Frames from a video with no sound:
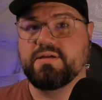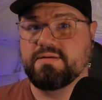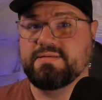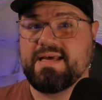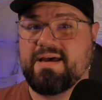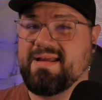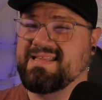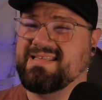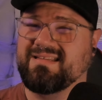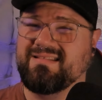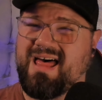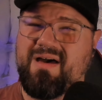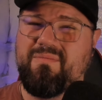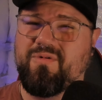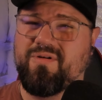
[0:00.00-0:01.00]
Turns out it's a
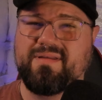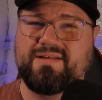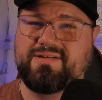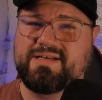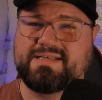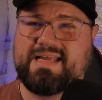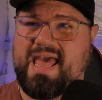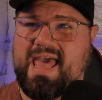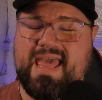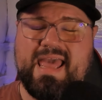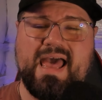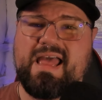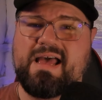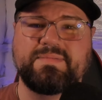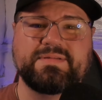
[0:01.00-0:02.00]
lot more than just
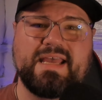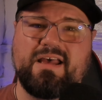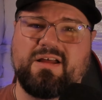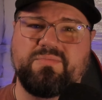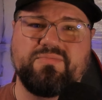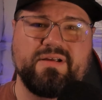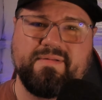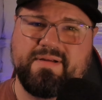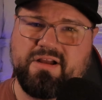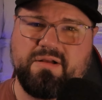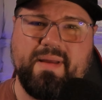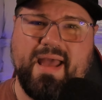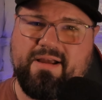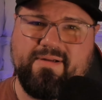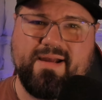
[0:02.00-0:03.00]
AI upscaled
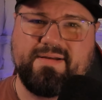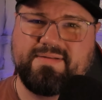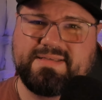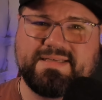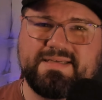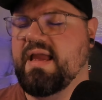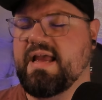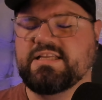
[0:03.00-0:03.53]
pre-rendered backgrounds.